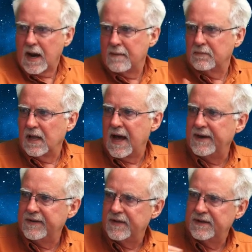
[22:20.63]
I'm
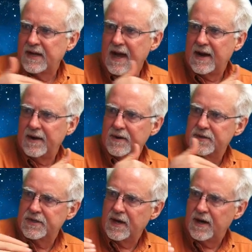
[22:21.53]
lining the
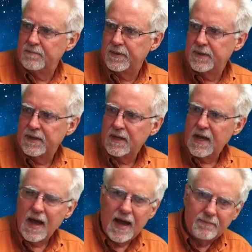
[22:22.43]
tires up.
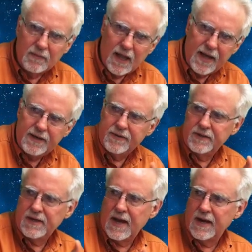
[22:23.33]
I'm lining the
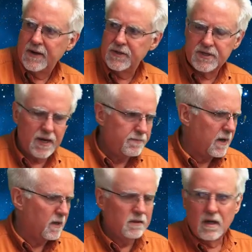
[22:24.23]
tires up
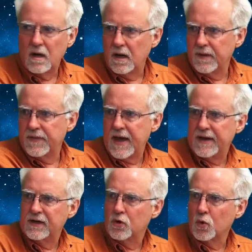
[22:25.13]
along
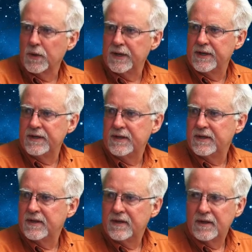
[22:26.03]
that grid
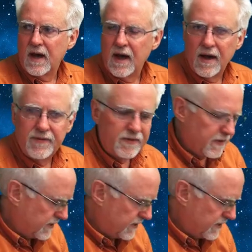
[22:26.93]
uh, that the